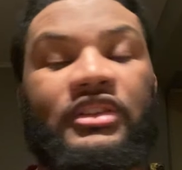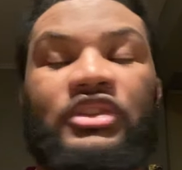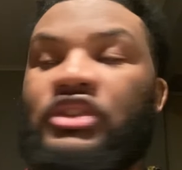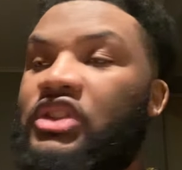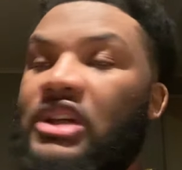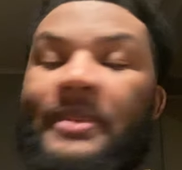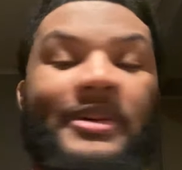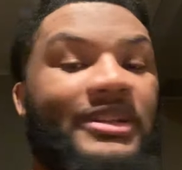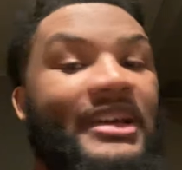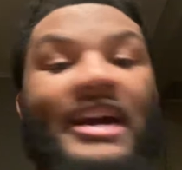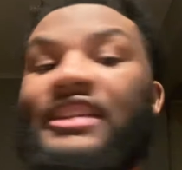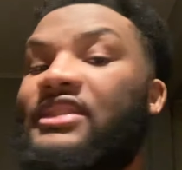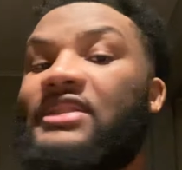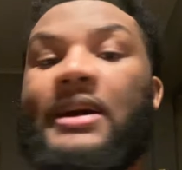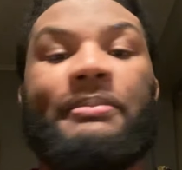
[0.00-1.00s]
Someone's got
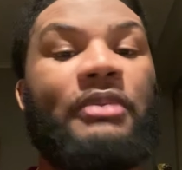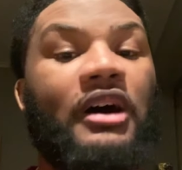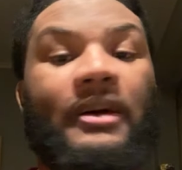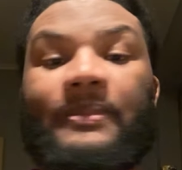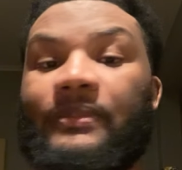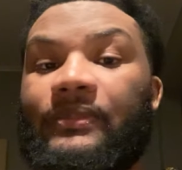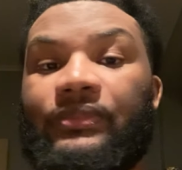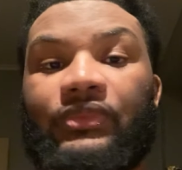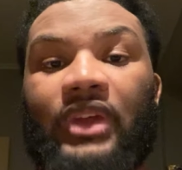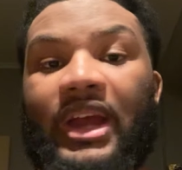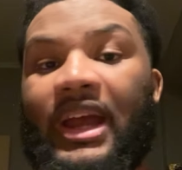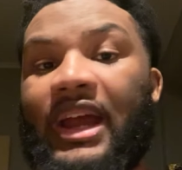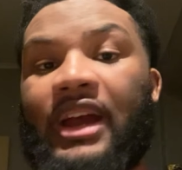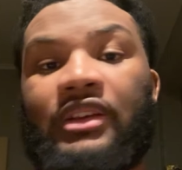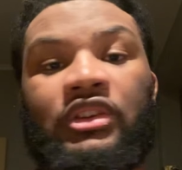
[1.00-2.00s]
to step up.
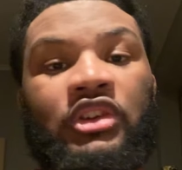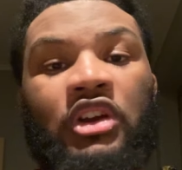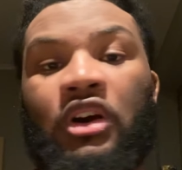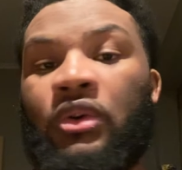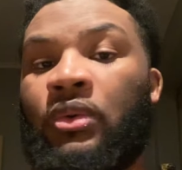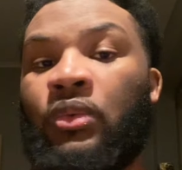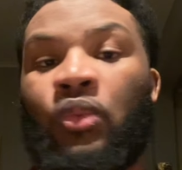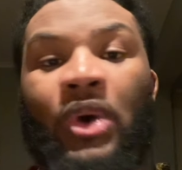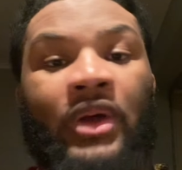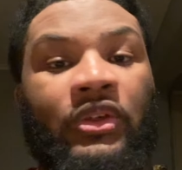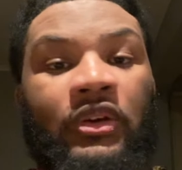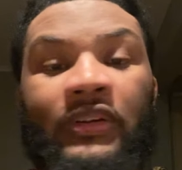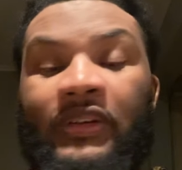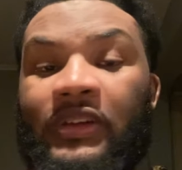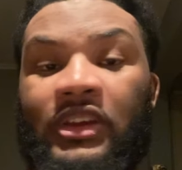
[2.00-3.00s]
And, with
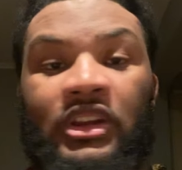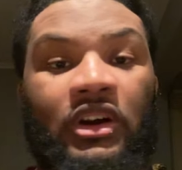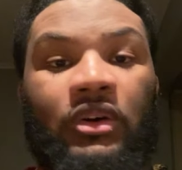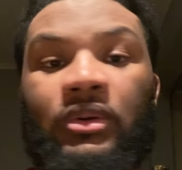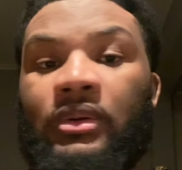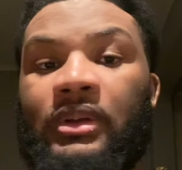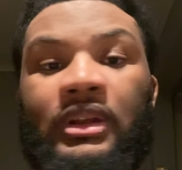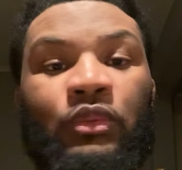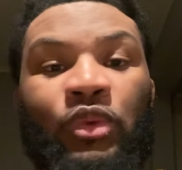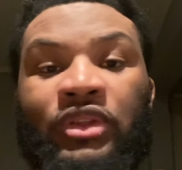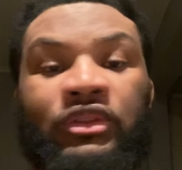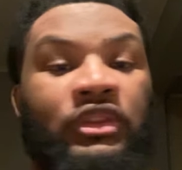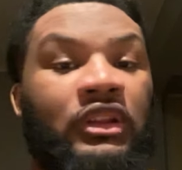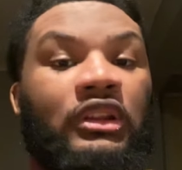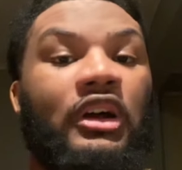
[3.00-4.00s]
the
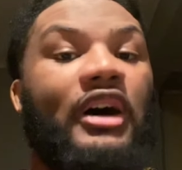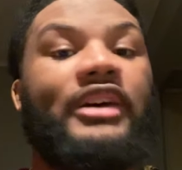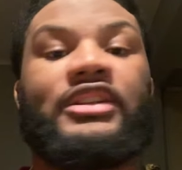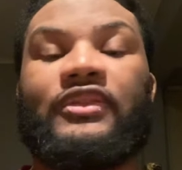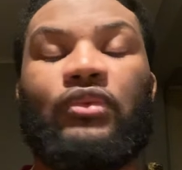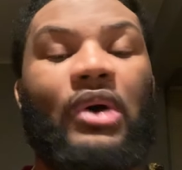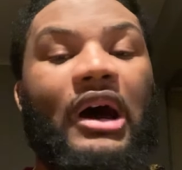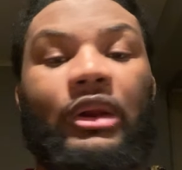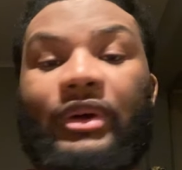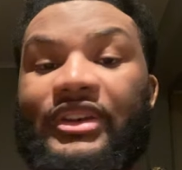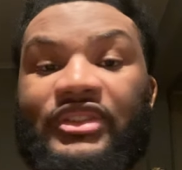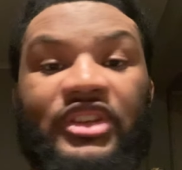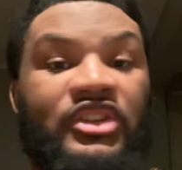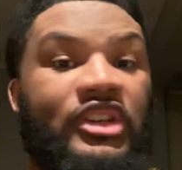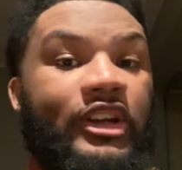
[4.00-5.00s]
loss of Waddle, is
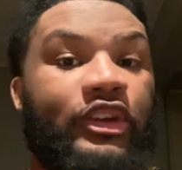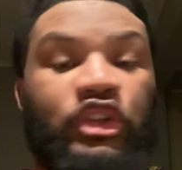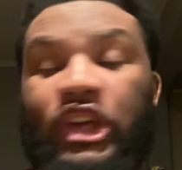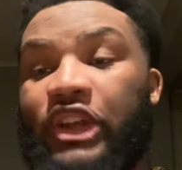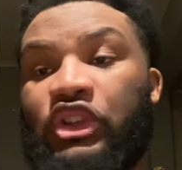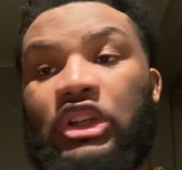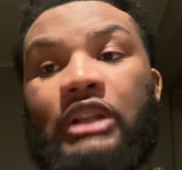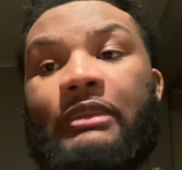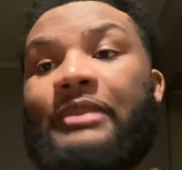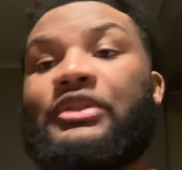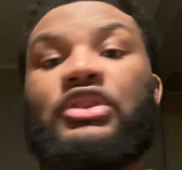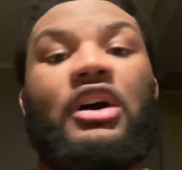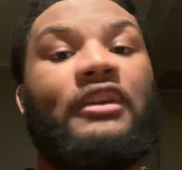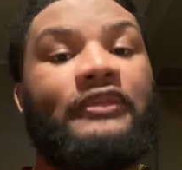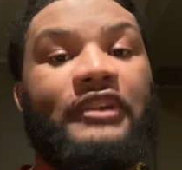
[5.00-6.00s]
this going to change Alabama's
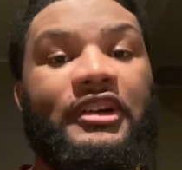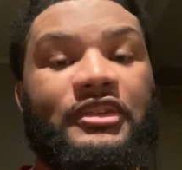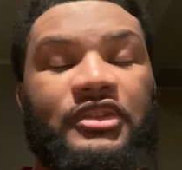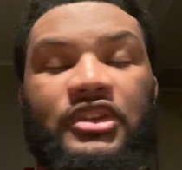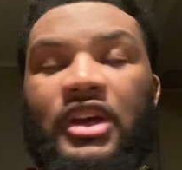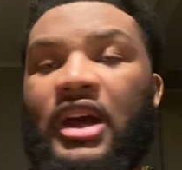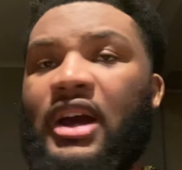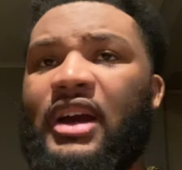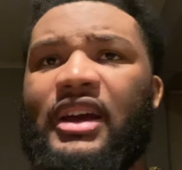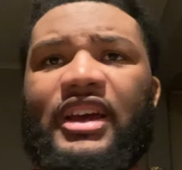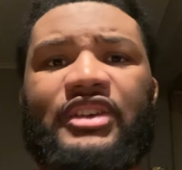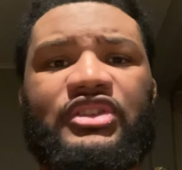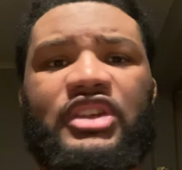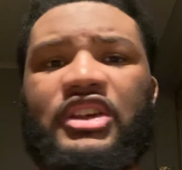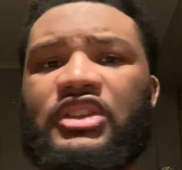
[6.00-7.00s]
offense?
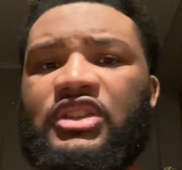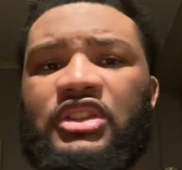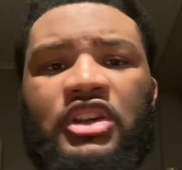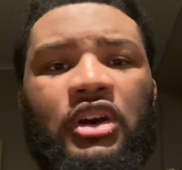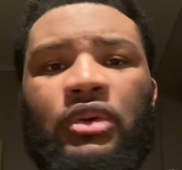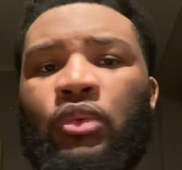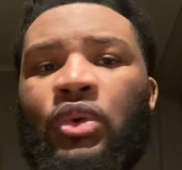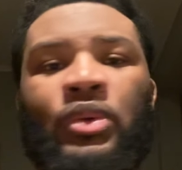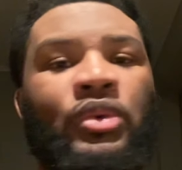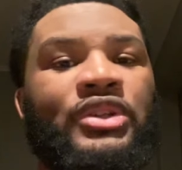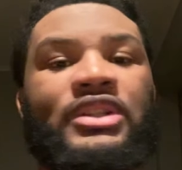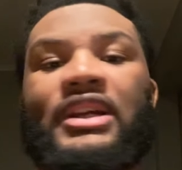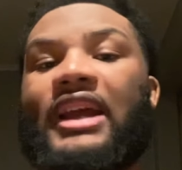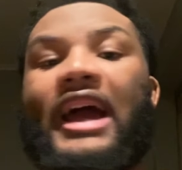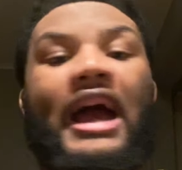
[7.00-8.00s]
Is this, what's
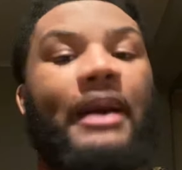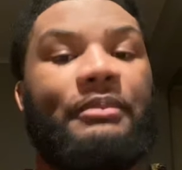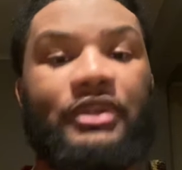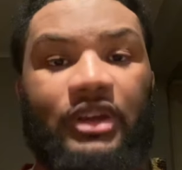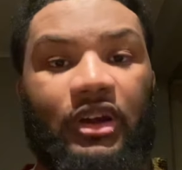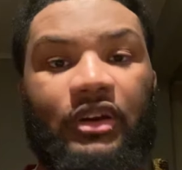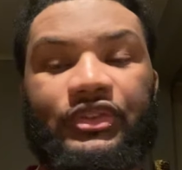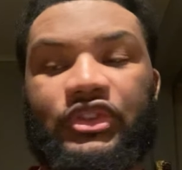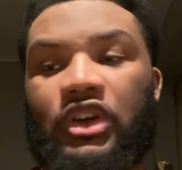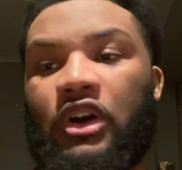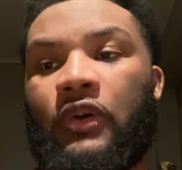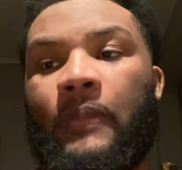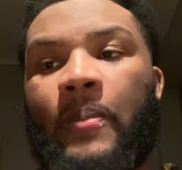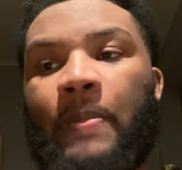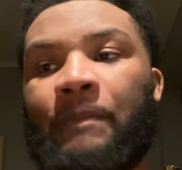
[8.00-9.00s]
going to happen here?
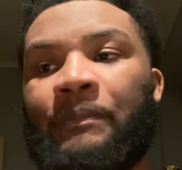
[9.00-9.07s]
So,